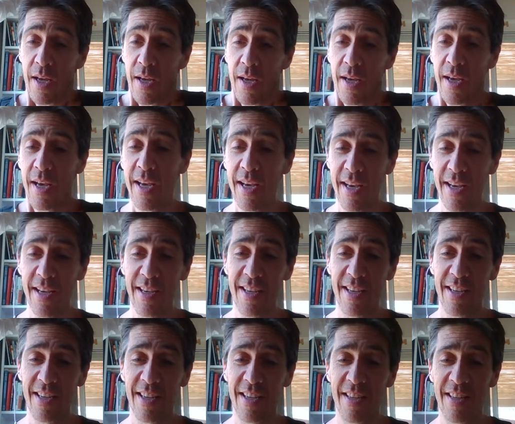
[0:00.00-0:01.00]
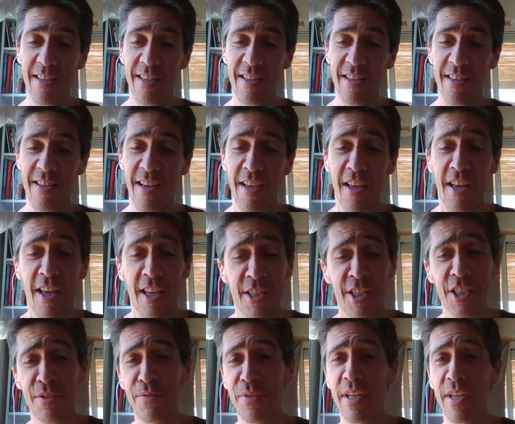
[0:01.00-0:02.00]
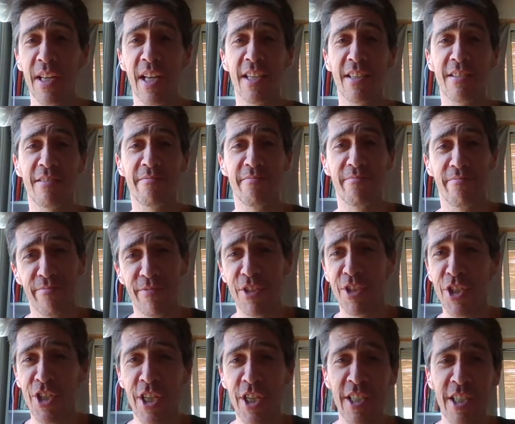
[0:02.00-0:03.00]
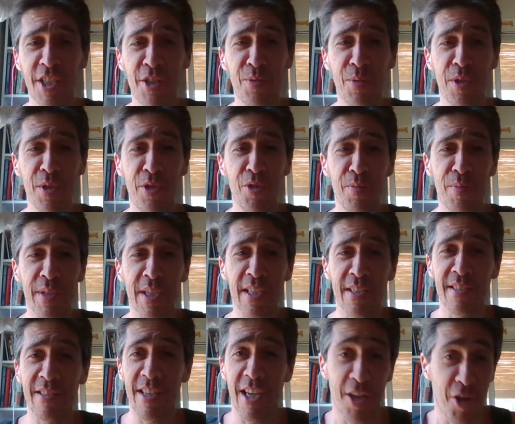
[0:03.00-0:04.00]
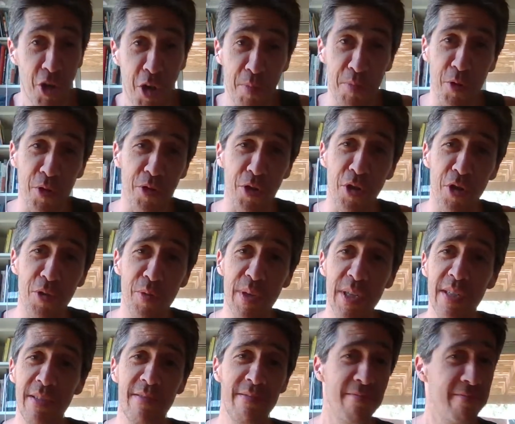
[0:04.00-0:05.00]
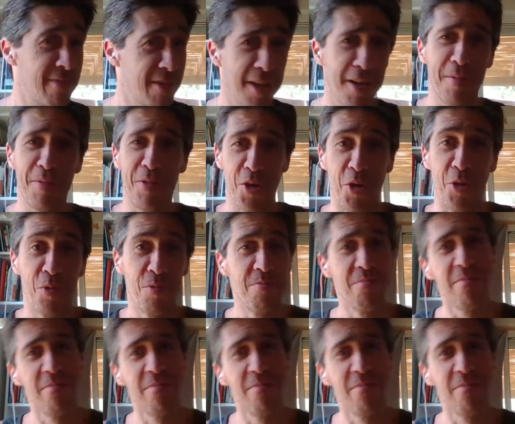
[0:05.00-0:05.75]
I just felt like sharing this with you because I know I'm not the only one. I don't know.